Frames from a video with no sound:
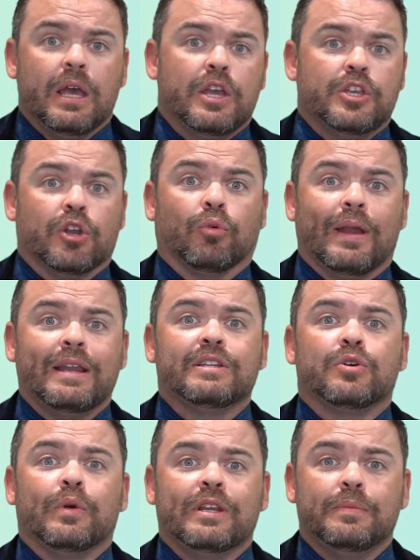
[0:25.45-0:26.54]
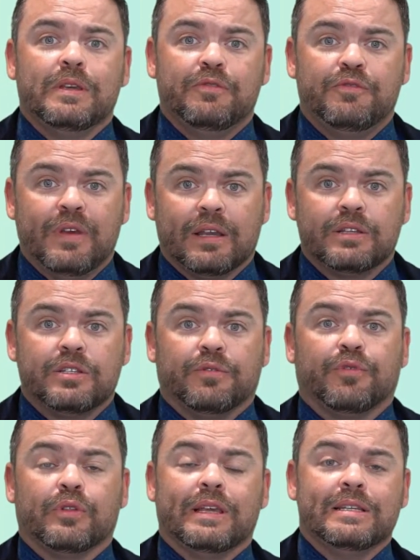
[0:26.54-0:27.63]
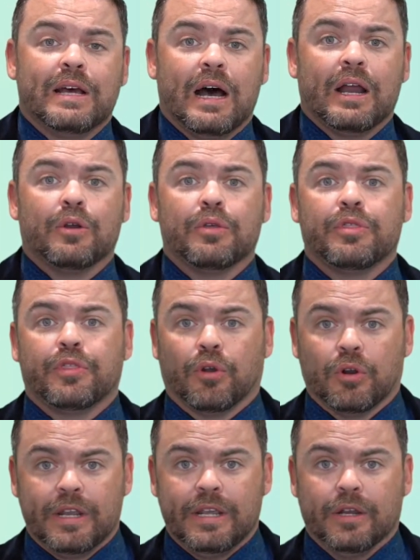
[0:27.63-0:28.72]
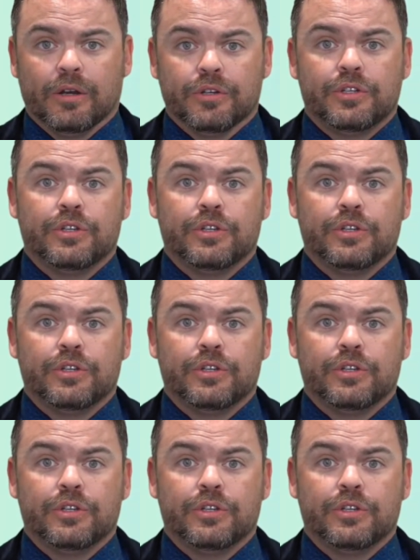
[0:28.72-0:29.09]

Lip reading: your rate is going to be fixed for the entire 30 years.